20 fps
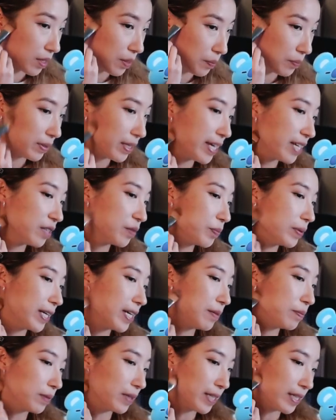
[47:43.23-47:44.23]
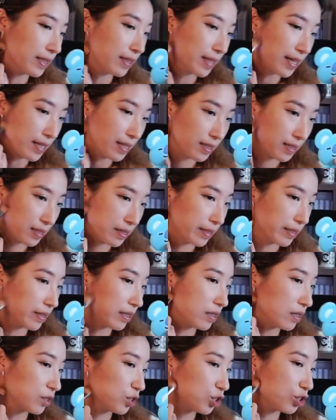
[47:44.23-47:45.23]
Blend, blend, blend. That is
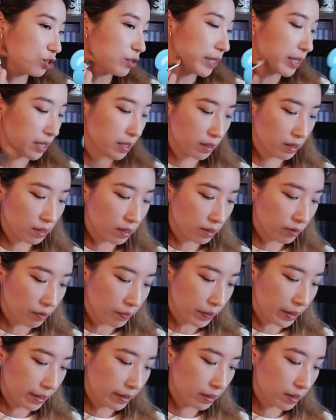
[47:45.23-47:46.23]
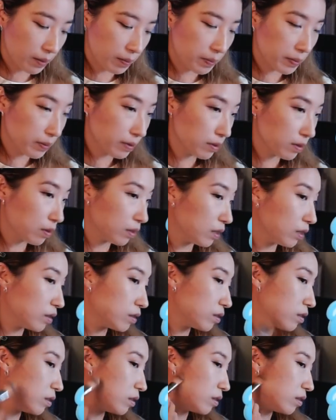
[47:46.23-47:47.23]
the trick of makeup,
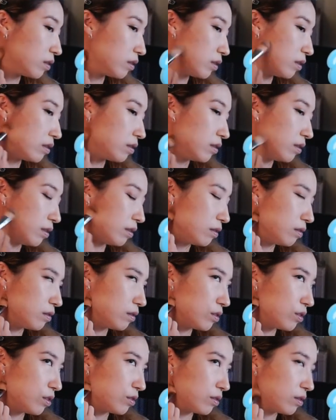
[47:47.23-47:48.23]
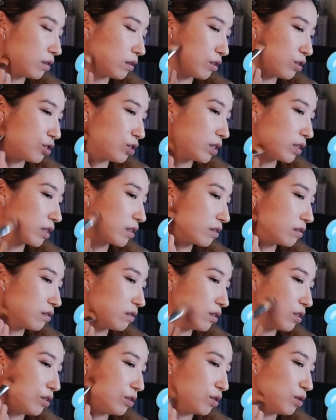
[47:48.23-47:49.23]
or the tr the trick
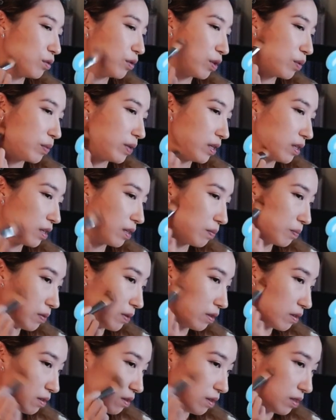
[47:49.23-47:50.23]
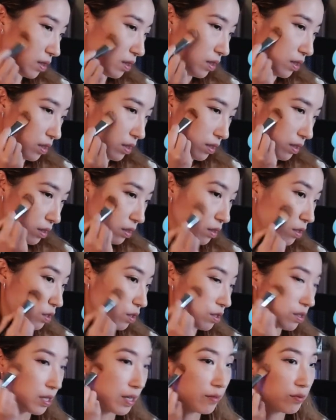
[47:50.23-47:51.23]
to do with makeup. You
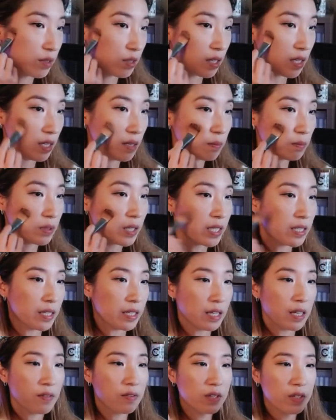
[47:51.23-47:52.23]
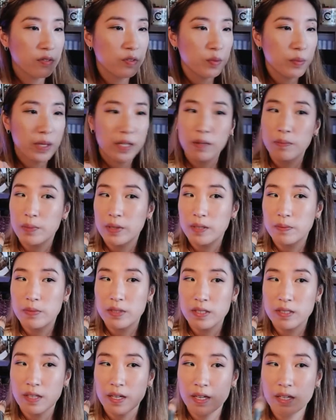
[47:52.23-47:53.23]
just have to keep blending. Even if you make a big
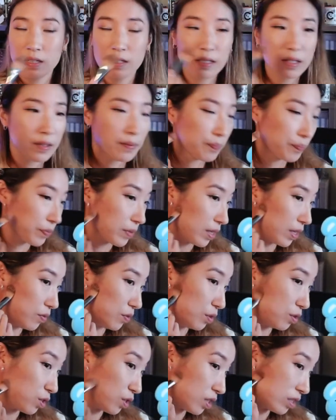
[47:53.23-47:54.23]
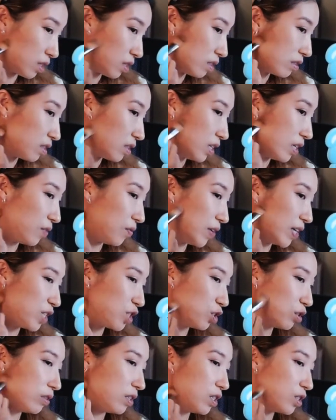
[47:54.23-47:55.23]
mistake, if you just
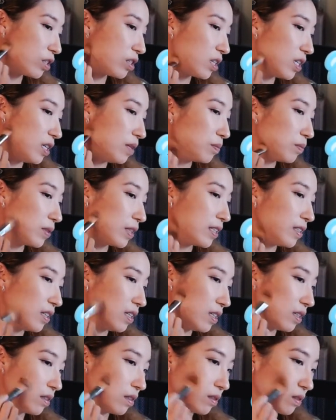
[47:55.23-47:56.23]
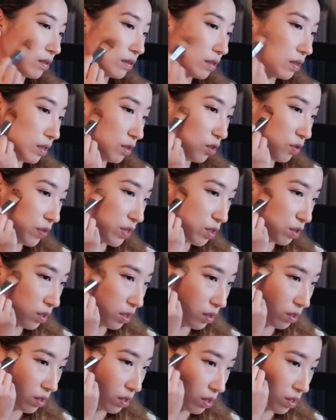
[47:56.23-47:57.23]
eventually just keep blending, it'll eventually
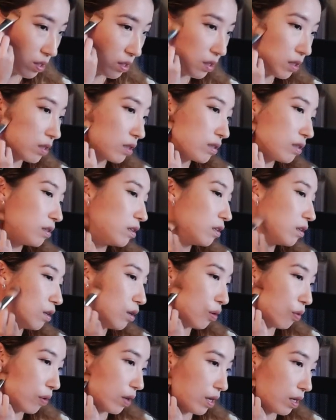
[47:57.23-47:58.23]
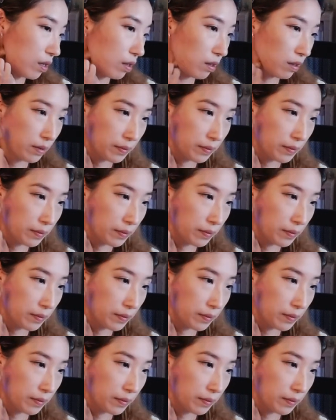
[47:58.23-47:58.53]
look okay.